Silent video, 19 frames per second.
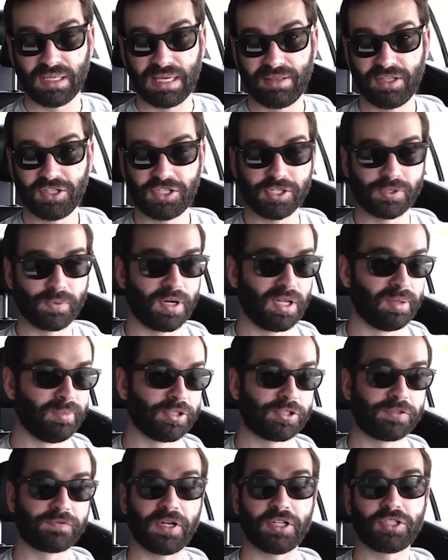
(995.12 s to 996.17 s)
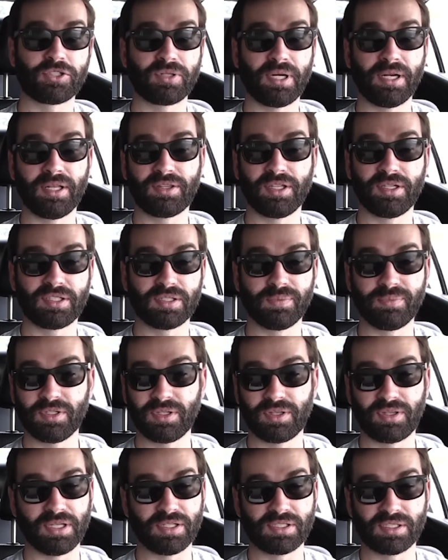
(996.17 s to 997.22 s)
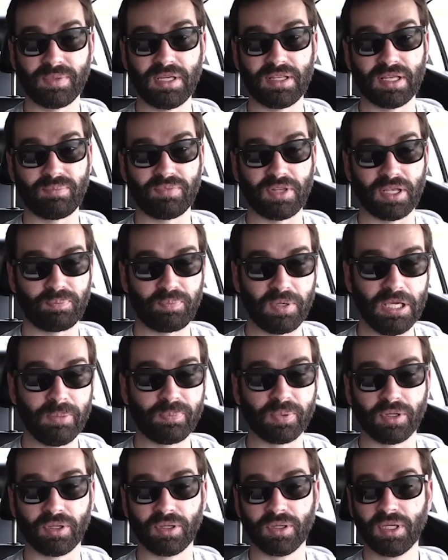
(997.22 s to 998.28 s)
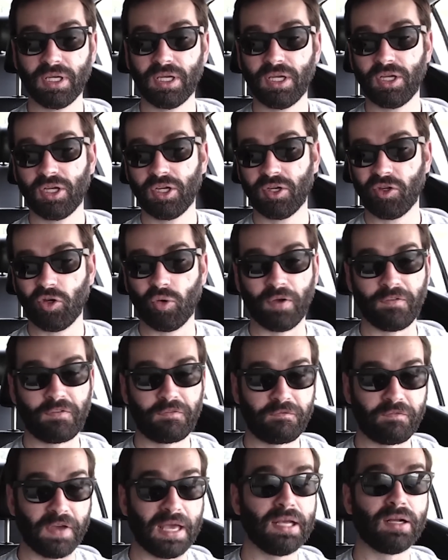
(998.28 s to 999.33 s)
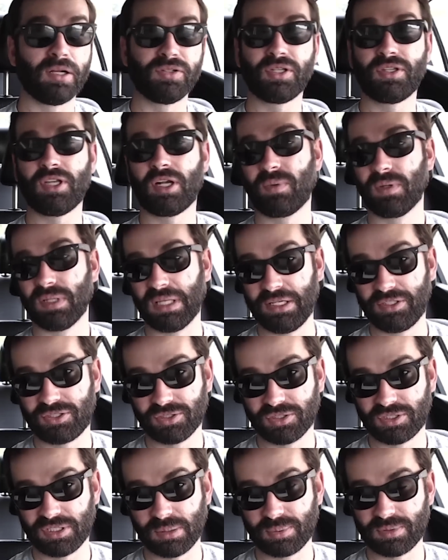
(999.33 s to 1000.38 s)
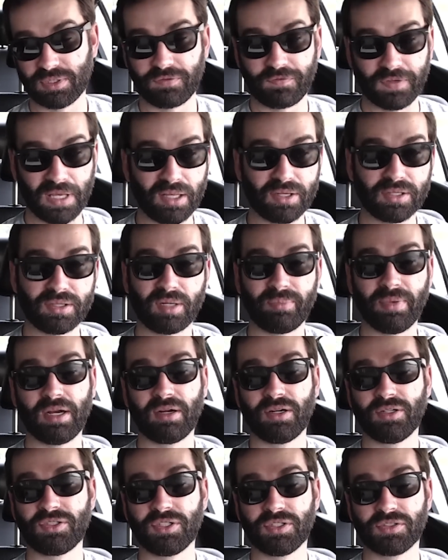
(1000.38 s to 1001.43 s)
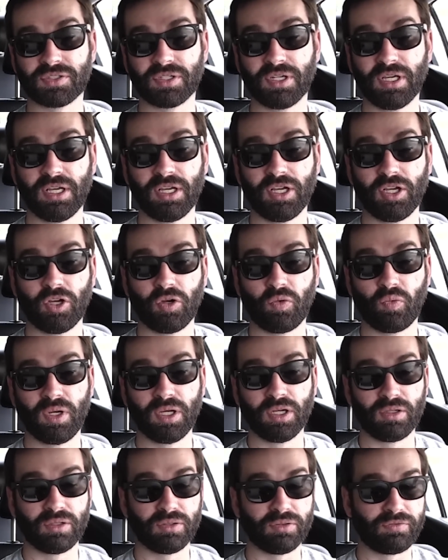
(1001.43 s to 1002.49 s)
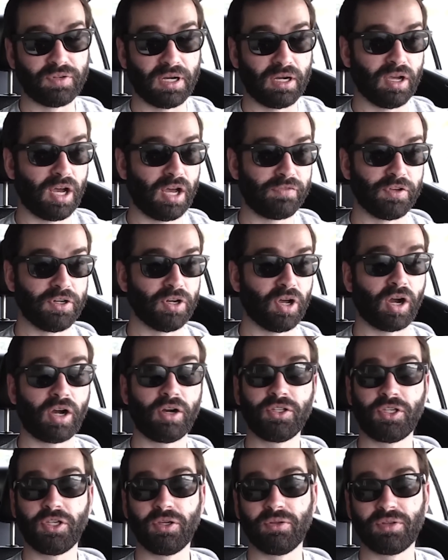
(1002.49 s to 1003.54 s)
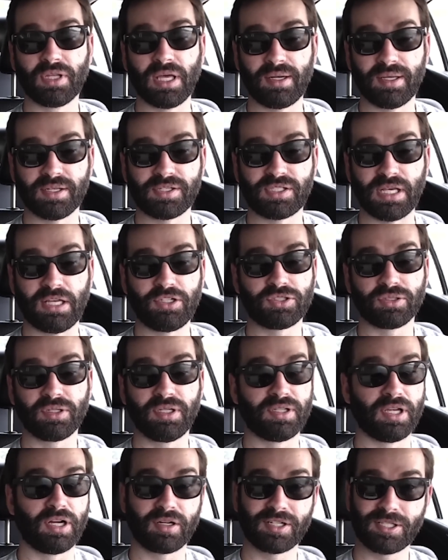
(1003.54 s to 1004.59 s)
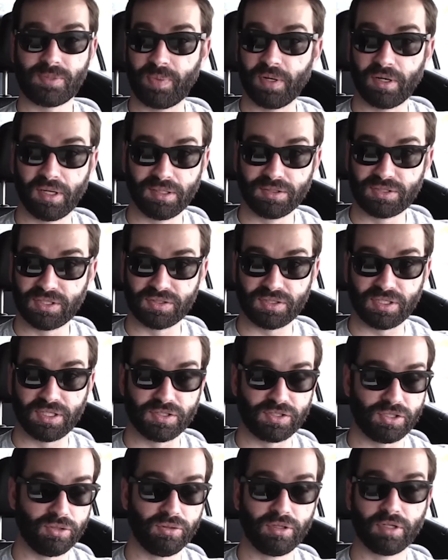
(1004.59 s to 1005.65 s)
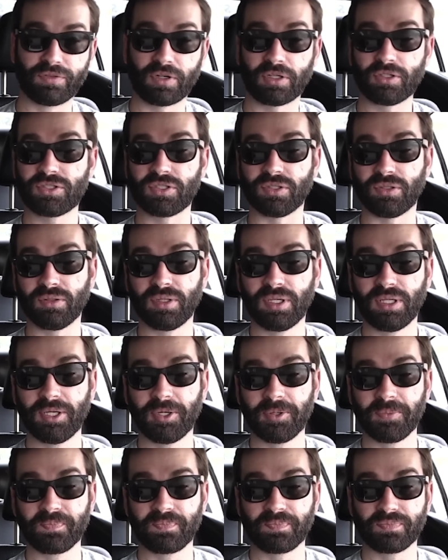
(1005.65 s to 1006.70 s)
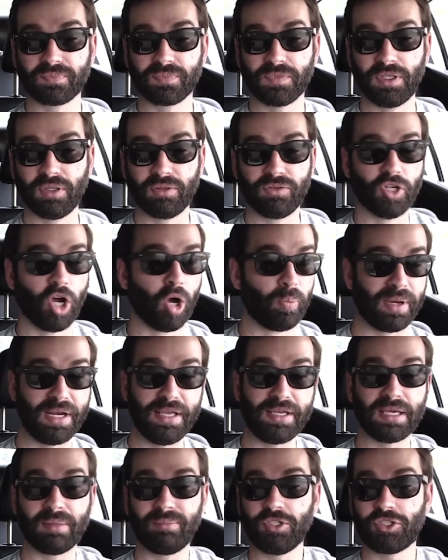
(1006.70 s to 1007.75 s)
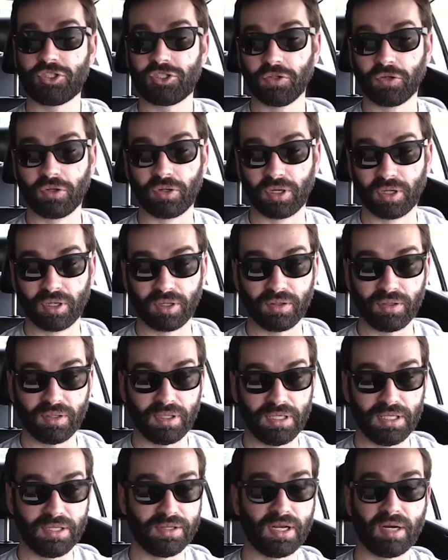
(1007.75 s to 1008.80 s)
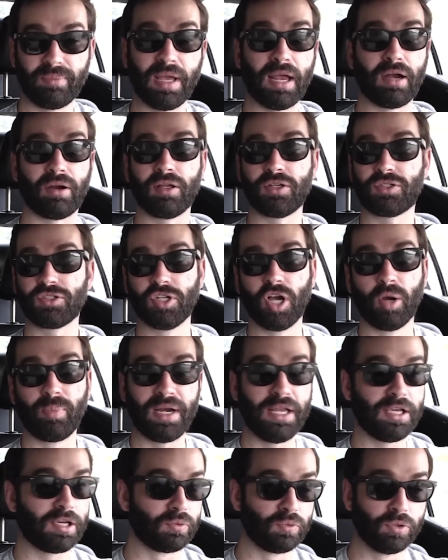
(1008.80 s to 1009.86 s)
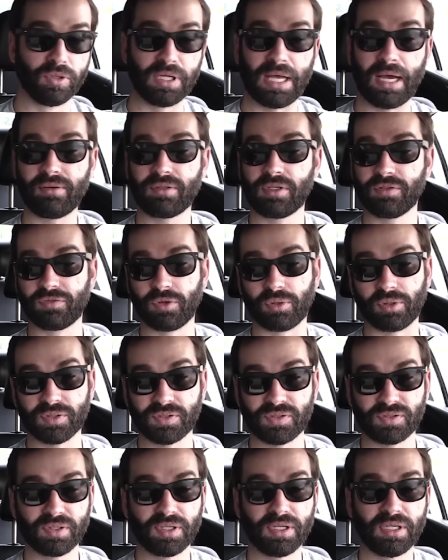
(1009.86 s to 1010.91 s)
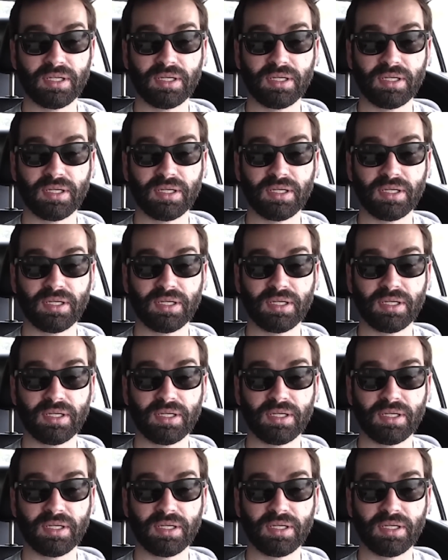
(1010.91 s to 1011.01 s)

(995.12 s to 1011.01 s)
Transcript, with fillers: And this is one of the most frustrating thing to, things to me that that people who have failed in their relationships and failed in their marriages will very often argue that essentially their experience is, is universal you know, nobody can be sure in their marriage. Nobody can rule out divorce.